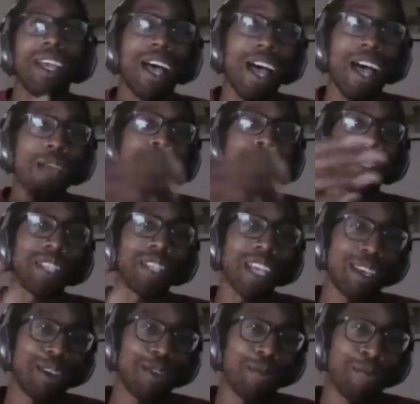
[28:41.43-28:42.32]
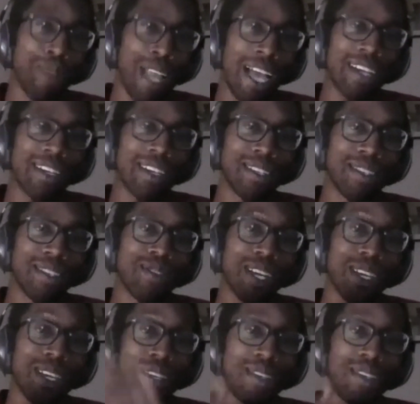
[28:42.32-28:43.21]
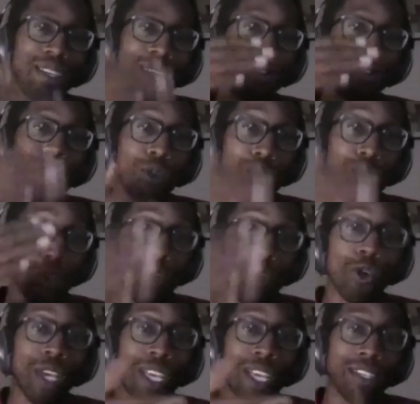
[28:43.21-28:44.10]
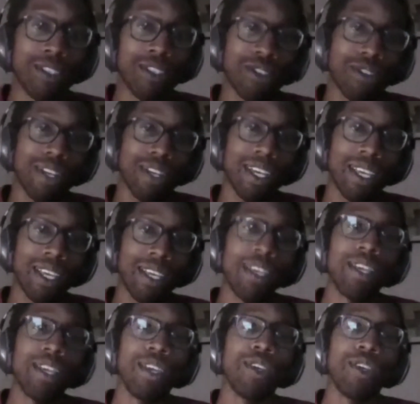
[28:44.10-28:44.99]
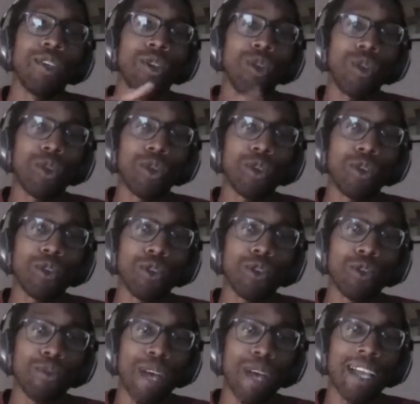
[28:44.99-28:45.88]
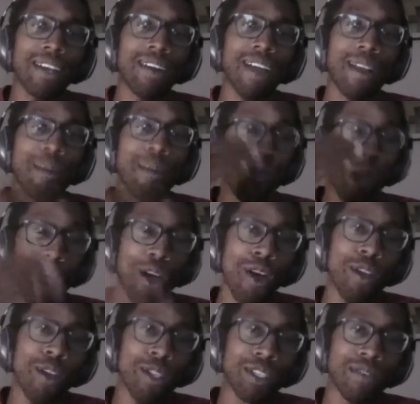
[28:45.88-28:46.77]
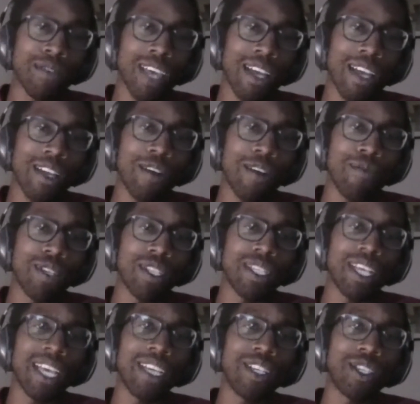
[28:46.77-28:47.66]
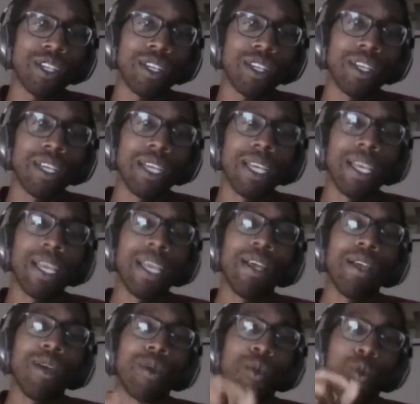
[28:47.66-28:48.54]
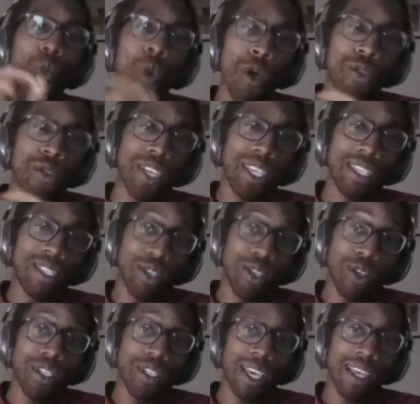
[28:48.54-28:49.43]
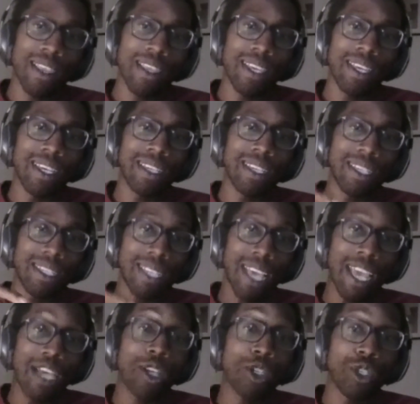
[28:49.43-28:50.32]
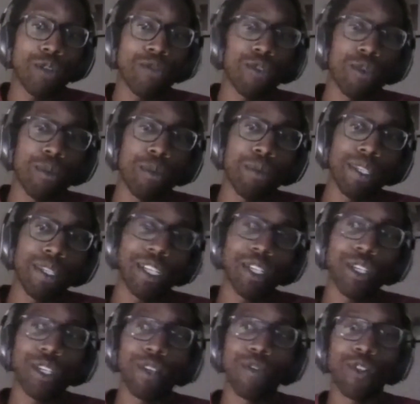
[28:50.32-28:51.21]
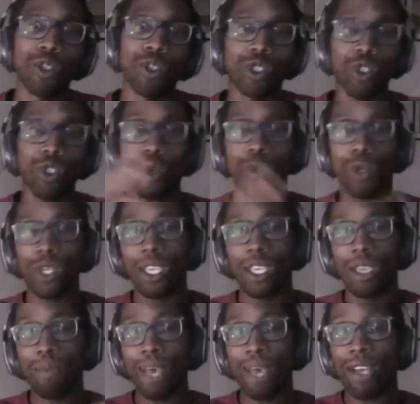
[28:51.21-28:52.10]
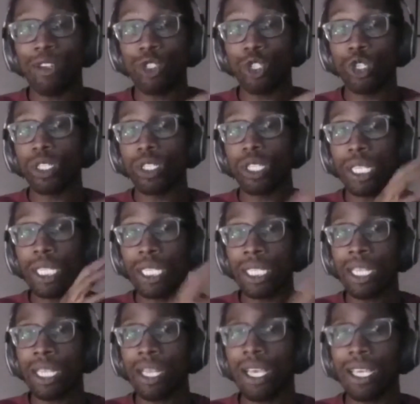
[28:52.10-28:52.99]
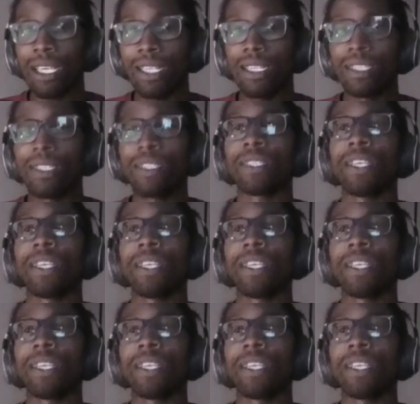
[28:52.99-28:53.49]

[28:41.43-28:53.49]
I would say, your Blackness, right? Your history, your cultural background are part of that conversation. What this does, I think, is it takes you from a position of just talking about just the science